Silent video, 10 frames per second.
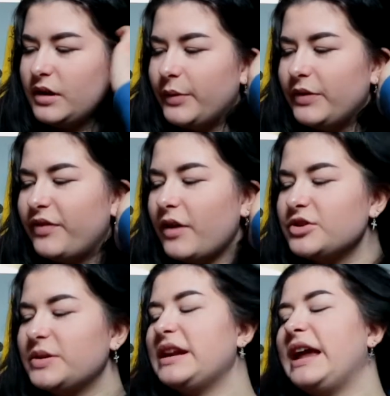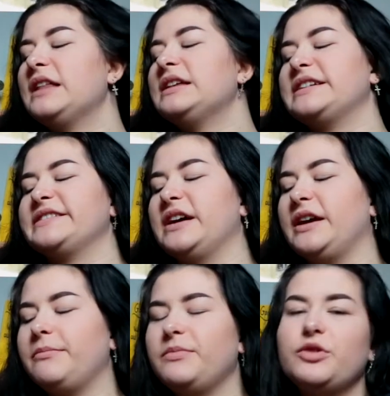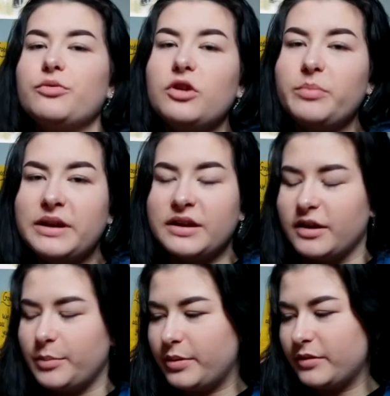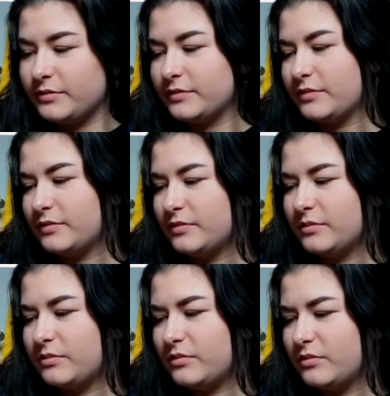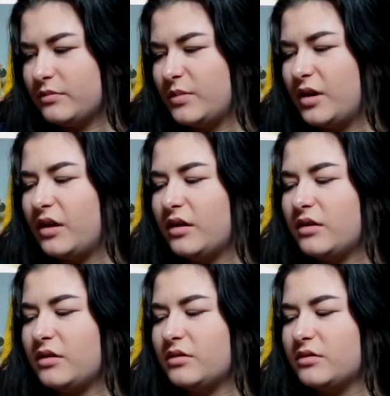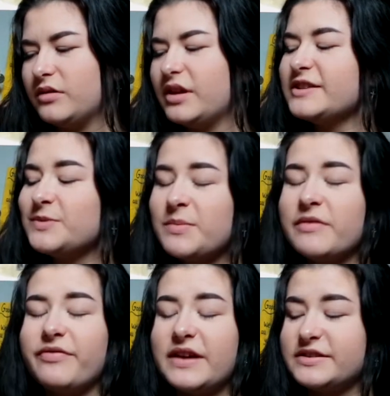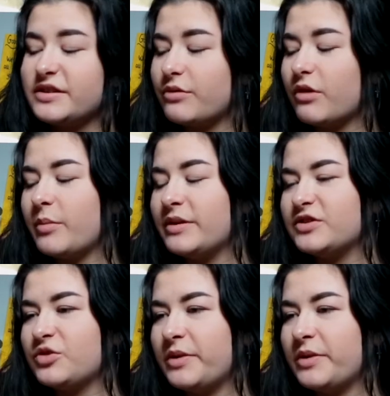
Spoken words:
We found you in an alley last night. You were all beaten up. Oh, that's why my face is throbbing so